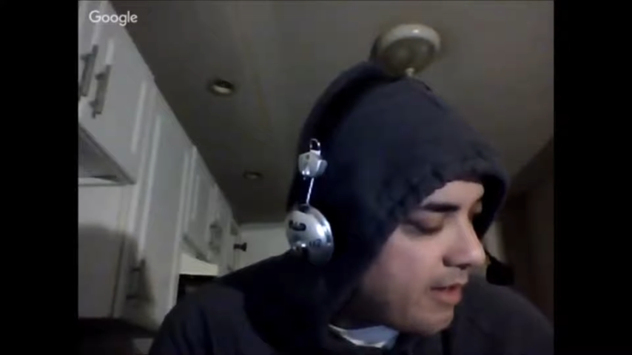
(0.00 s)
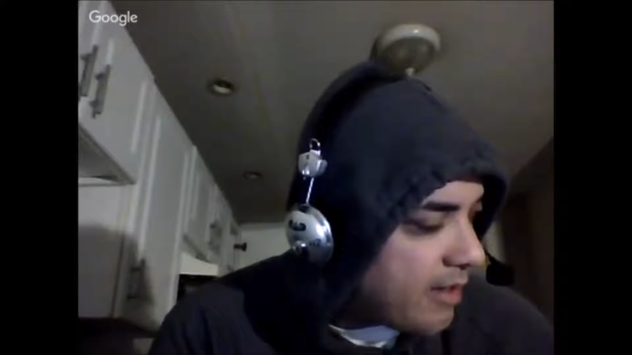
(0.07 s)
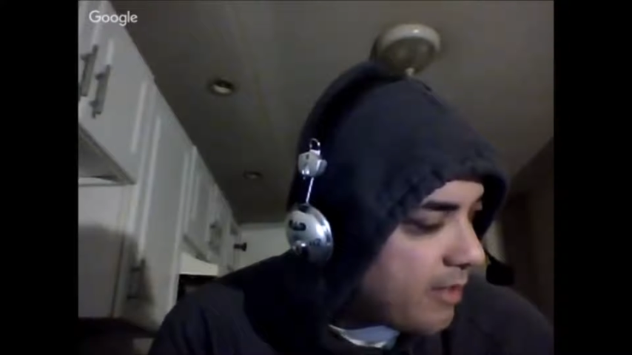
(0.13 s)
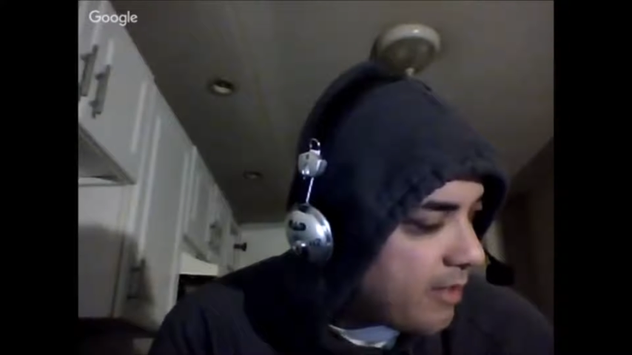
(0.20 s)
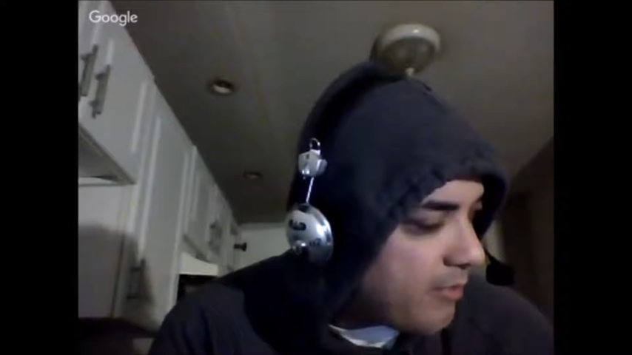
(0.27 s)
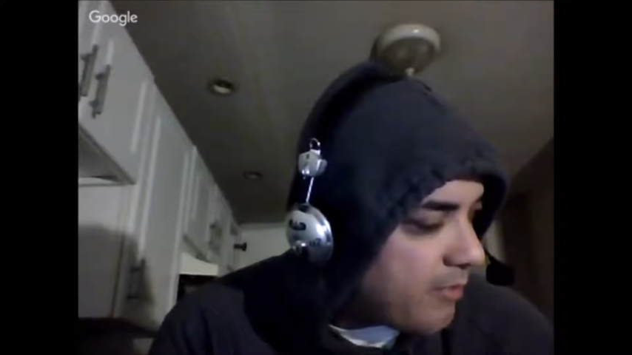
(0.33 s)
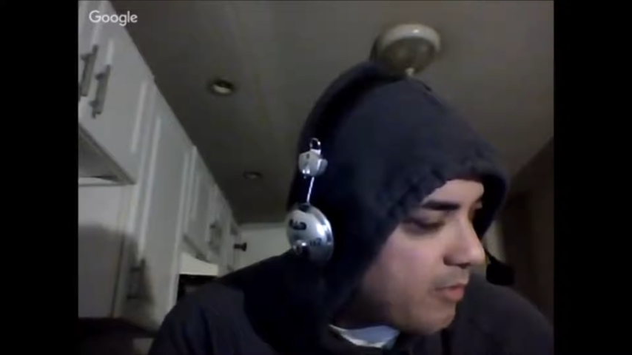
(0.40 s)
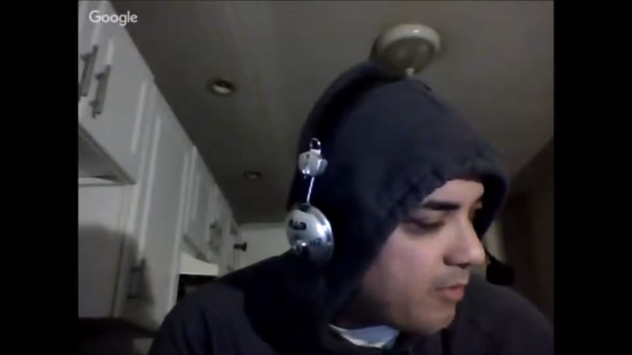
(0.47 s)

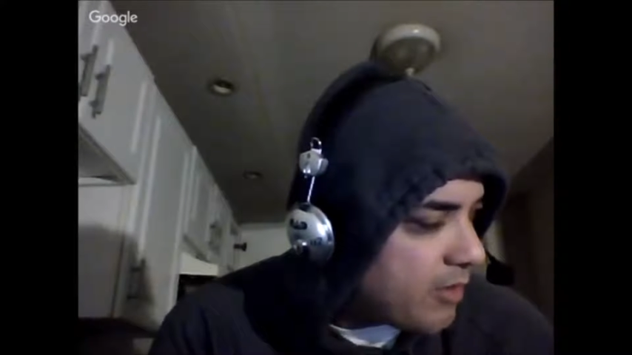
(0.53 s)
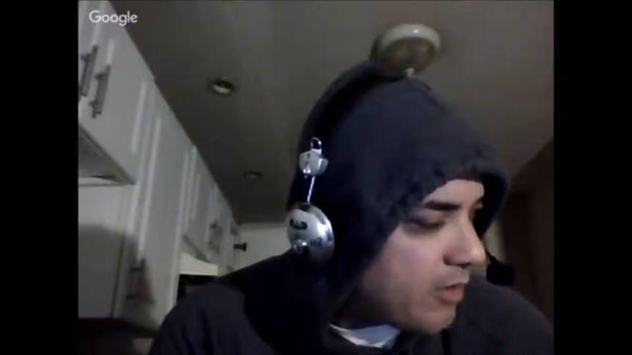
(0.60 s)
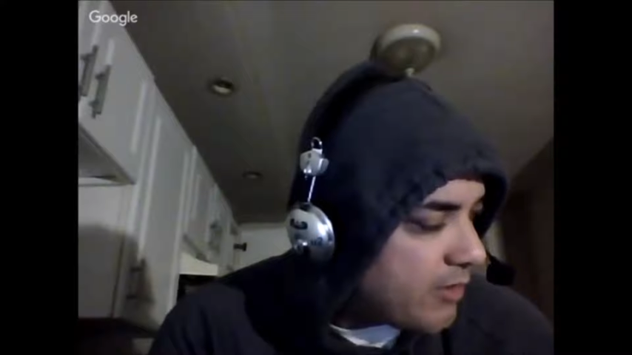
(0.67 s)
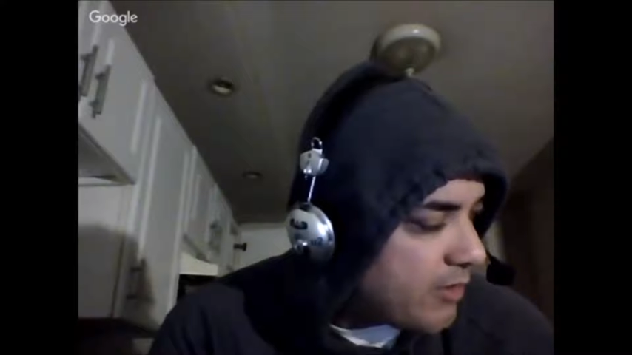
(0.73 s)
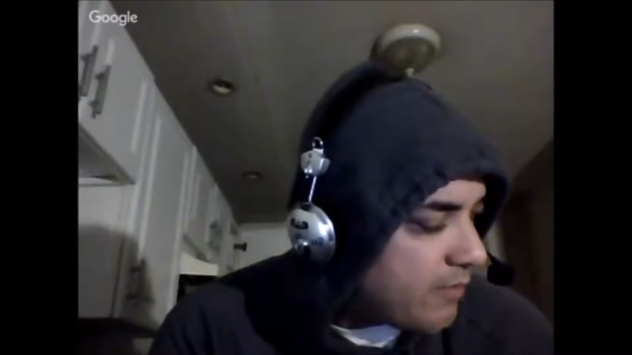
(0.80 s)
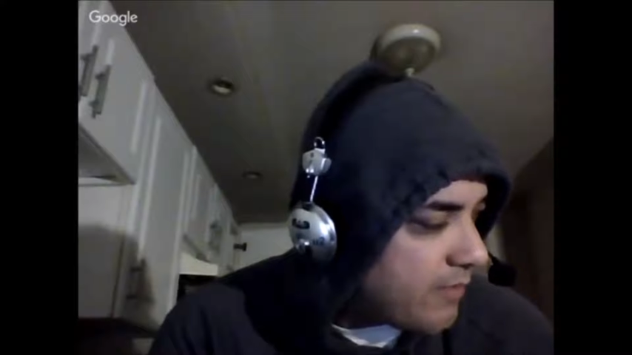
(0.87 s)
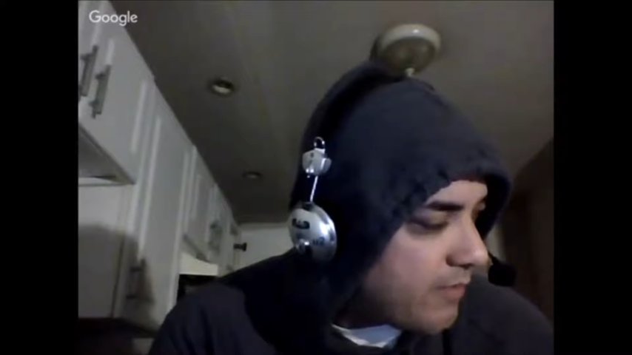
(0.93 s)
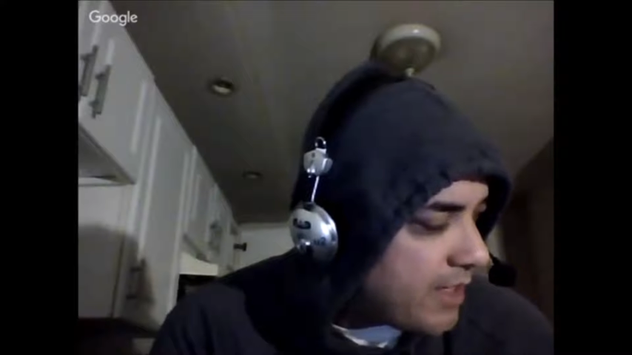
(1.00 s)
cup one or
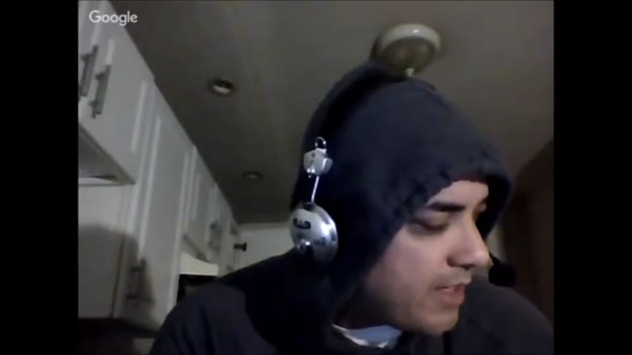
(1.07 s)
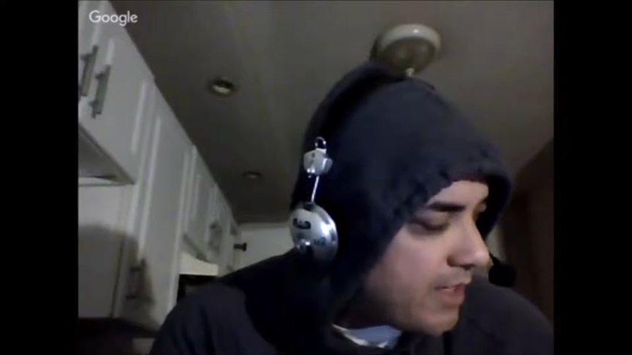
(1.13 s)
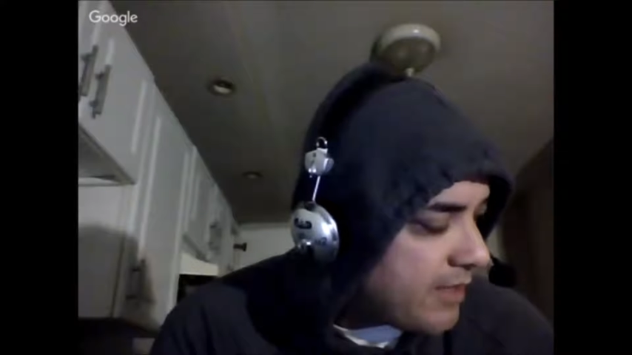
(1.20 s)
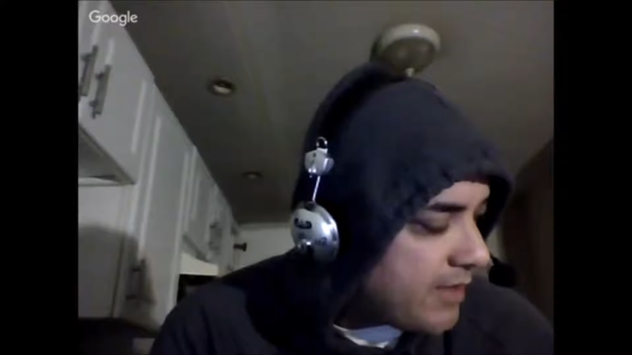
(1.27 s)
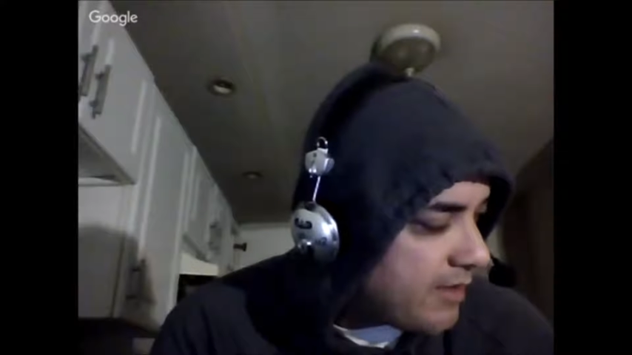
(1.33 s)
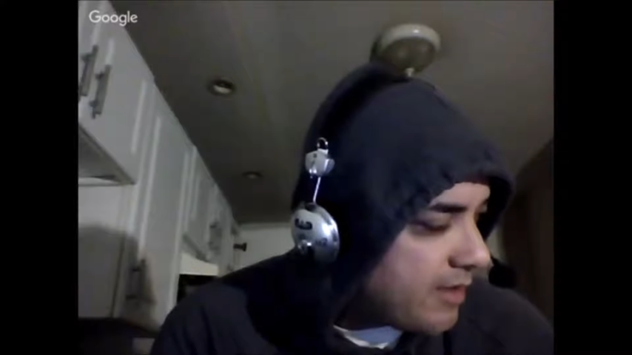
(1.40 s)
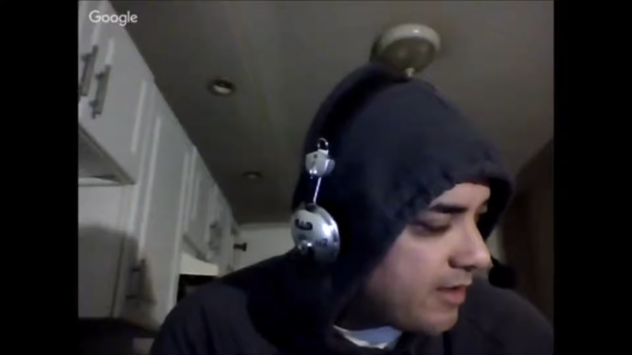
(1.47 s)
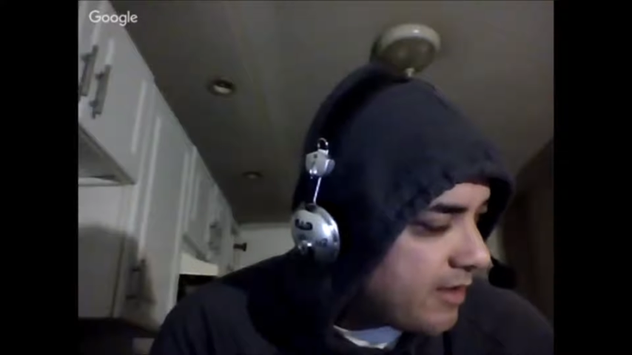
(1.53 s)
two
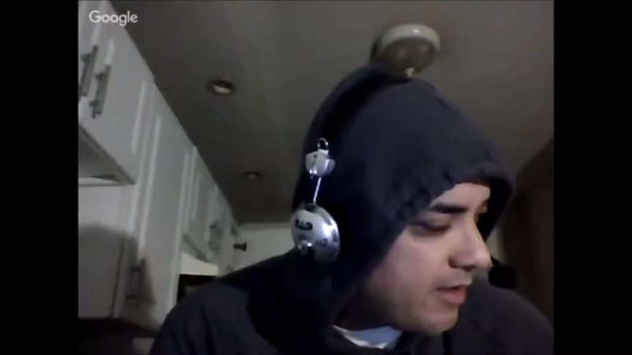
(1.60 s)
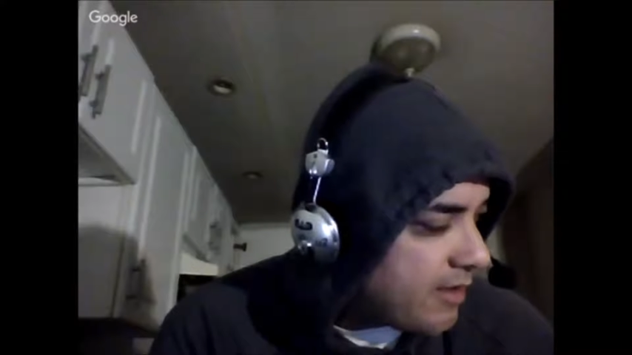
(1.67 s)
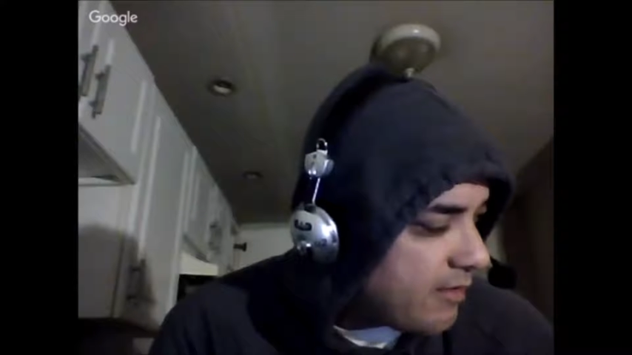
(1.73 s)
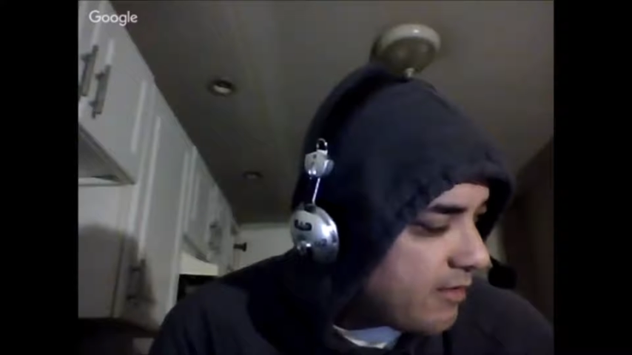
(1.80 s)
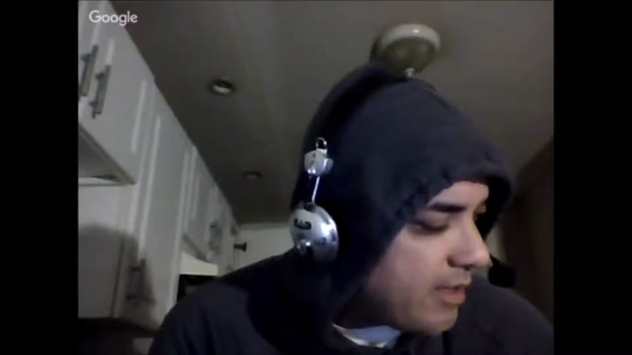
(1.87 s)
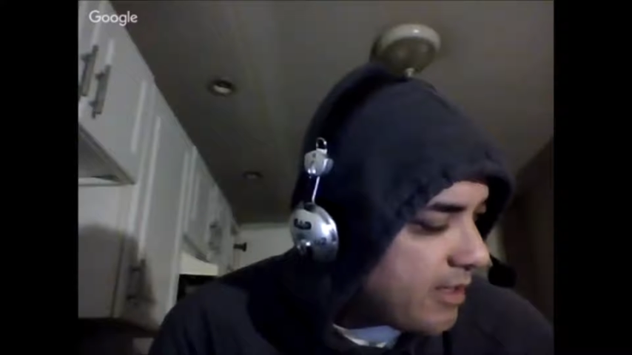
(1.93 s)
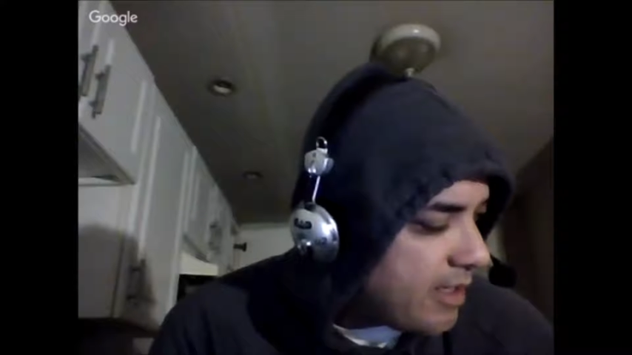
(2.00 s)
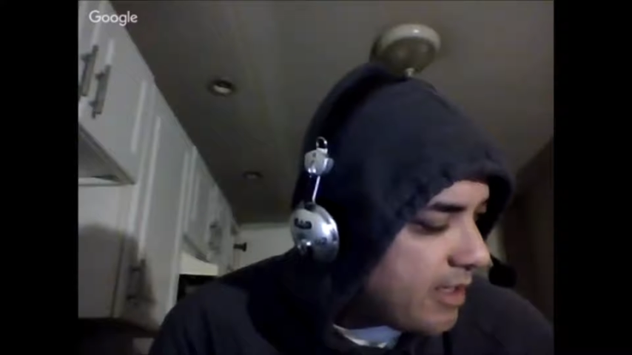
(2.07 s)
fights,
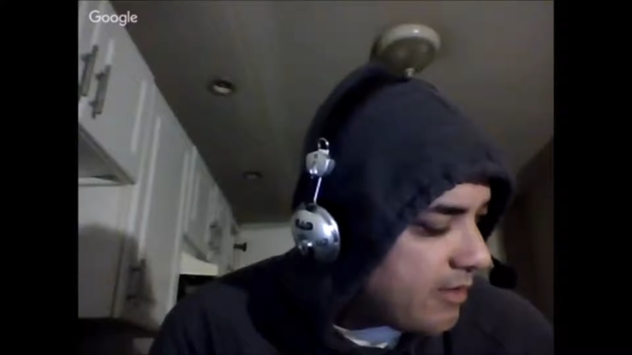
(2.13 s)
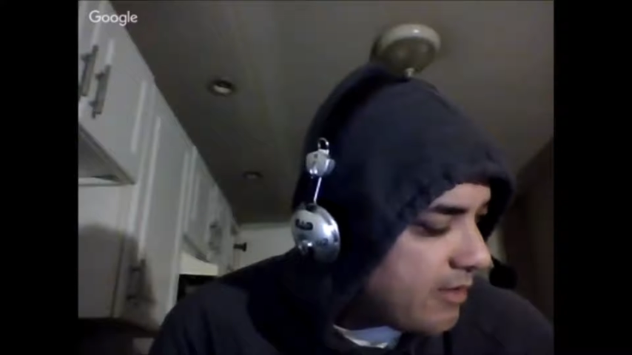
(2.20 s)
right?